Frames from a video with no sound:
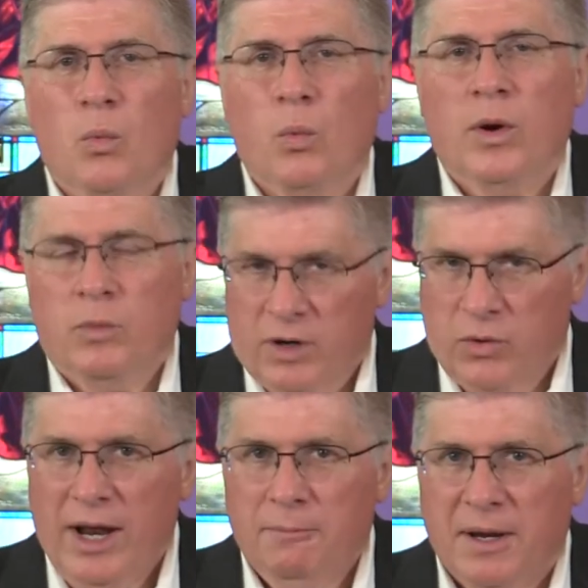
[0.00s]
when we're
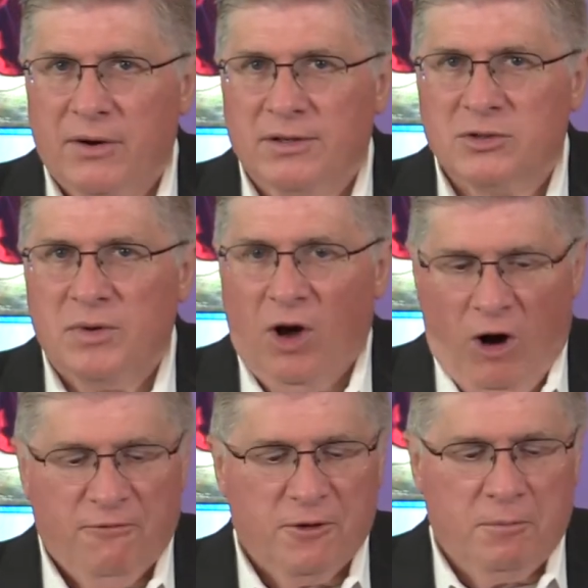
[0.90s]
grandparents, we
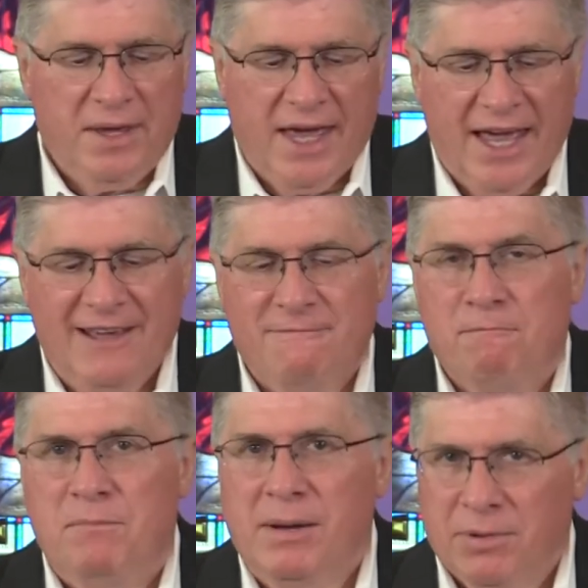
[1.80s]
often behave
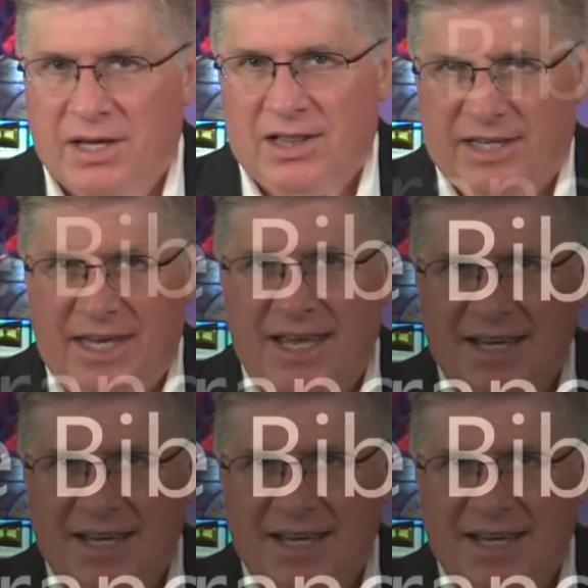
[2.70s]
biblically